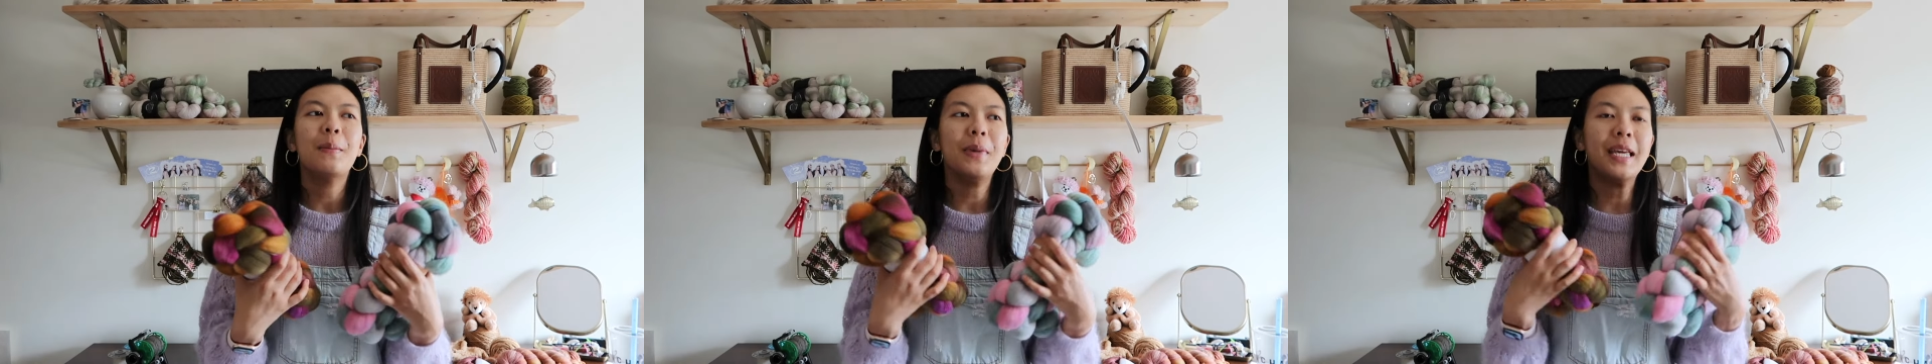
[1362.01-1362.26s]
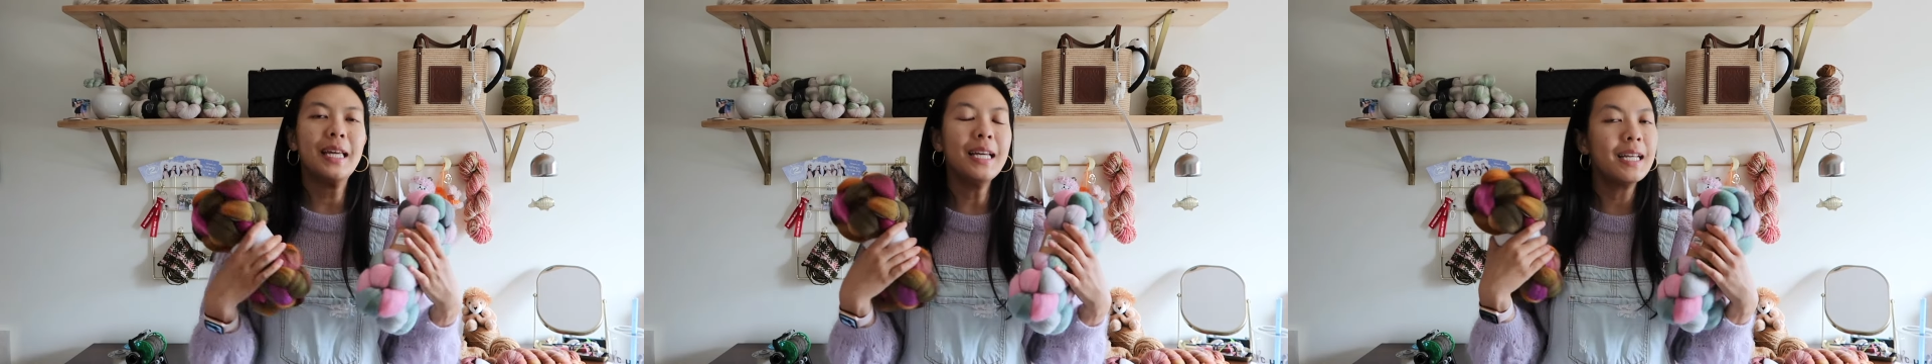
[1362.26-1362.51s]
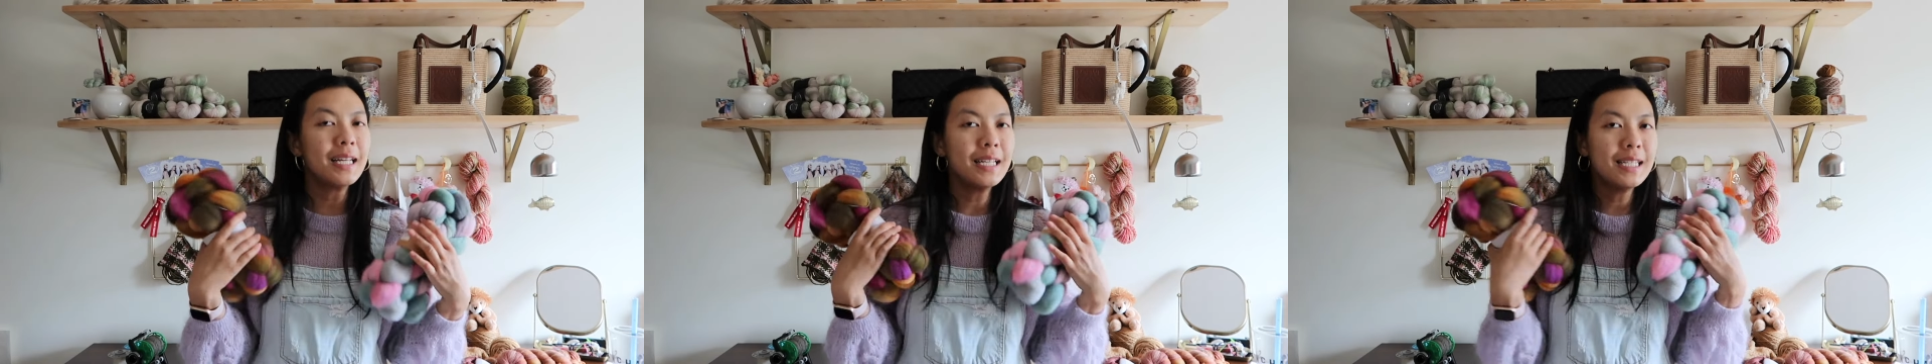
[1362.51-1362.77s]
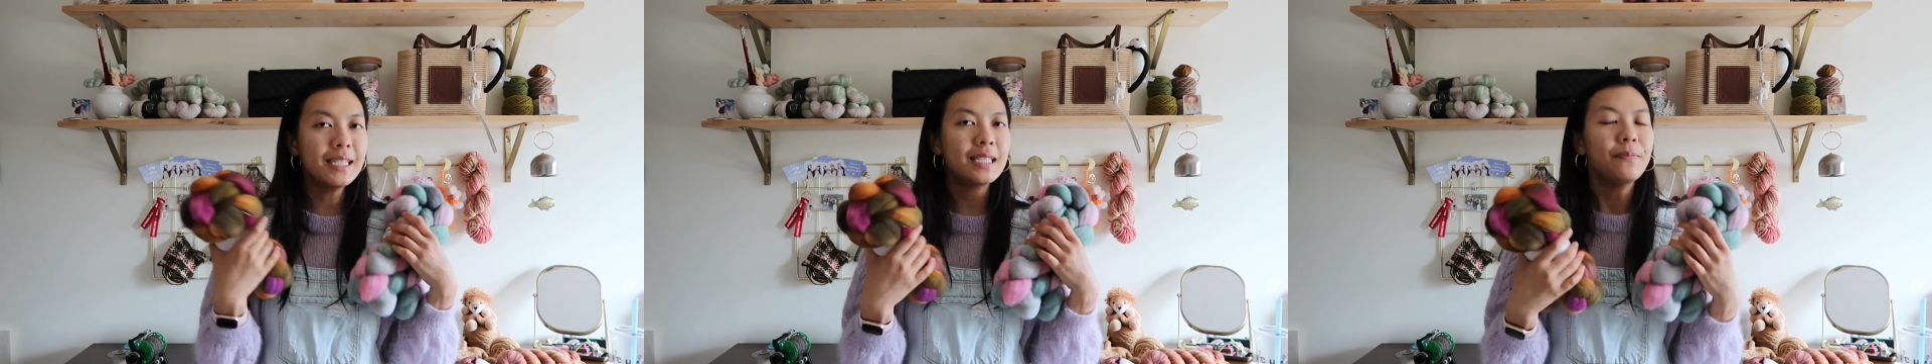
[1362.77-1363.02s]

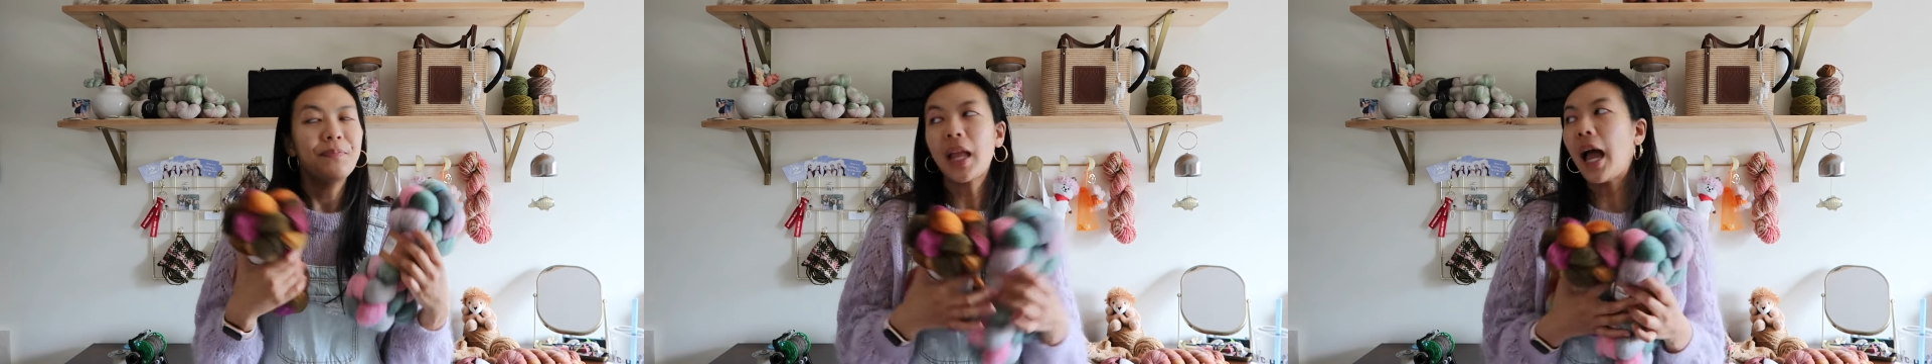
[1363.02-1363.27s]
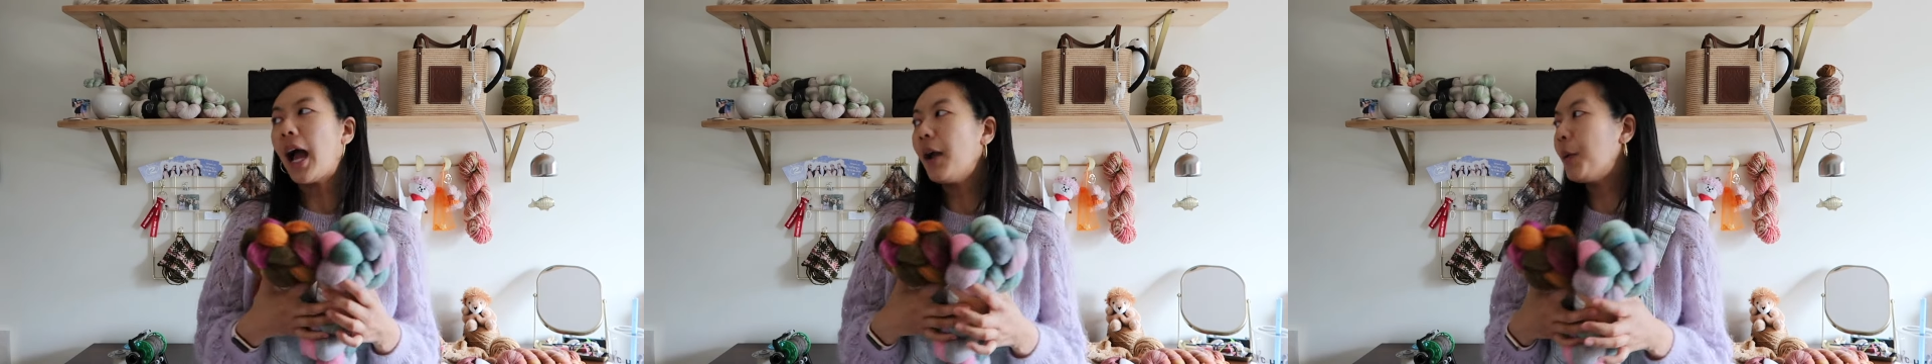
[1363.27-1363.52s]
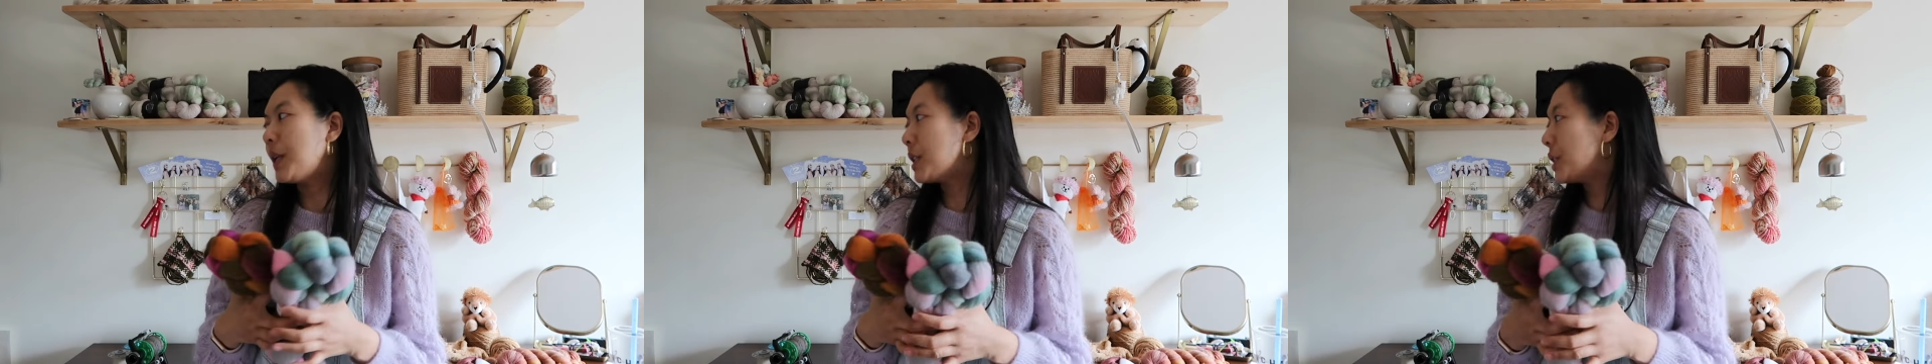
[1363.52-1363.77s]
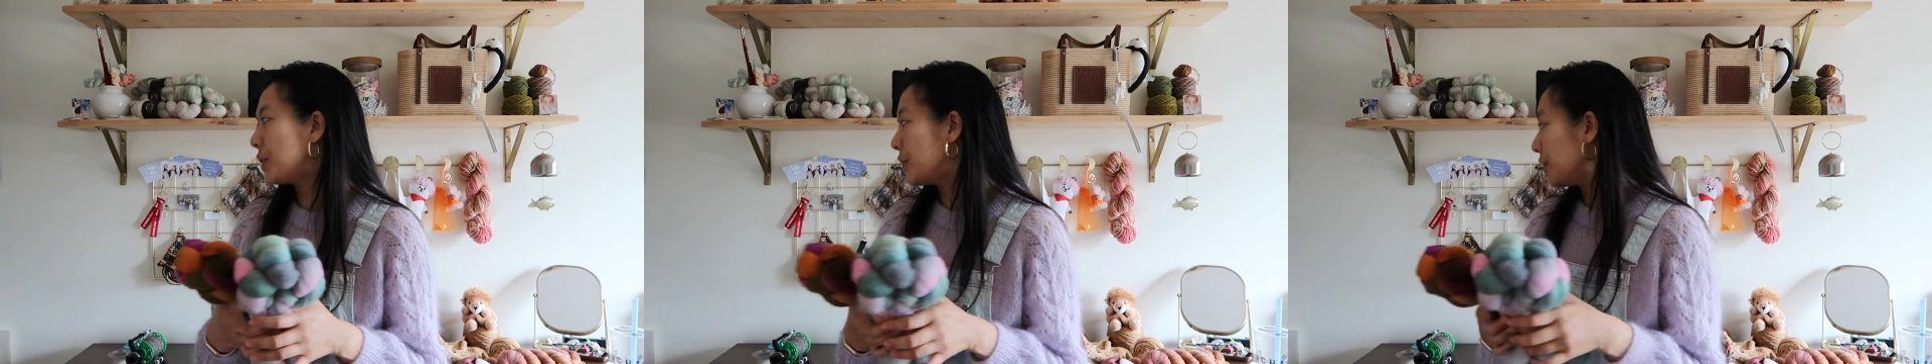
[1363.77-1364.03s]
because I went
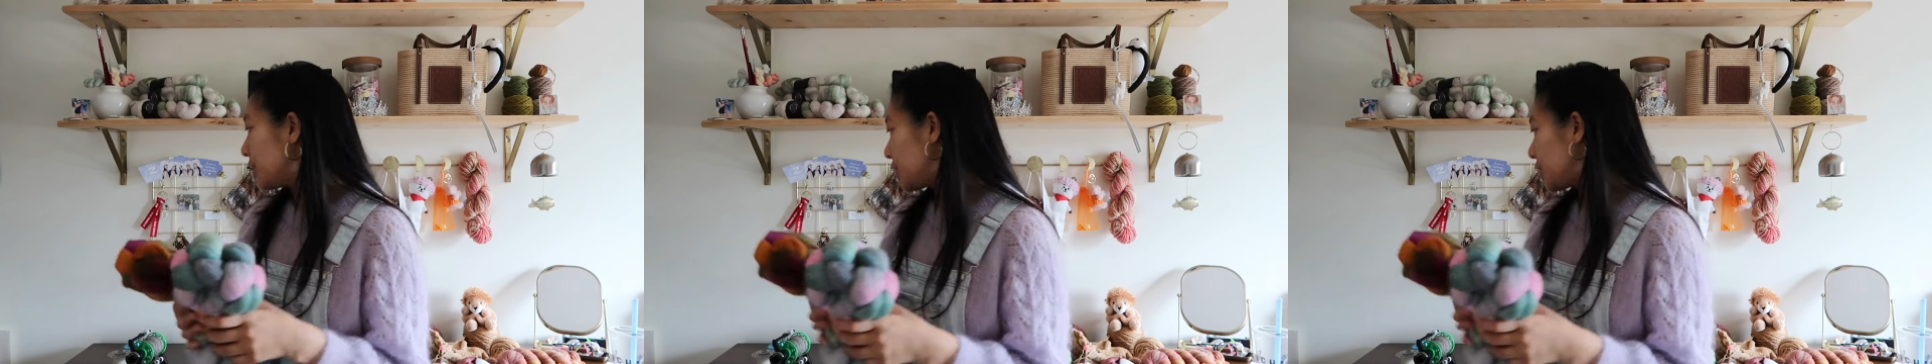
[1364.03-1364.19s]
to the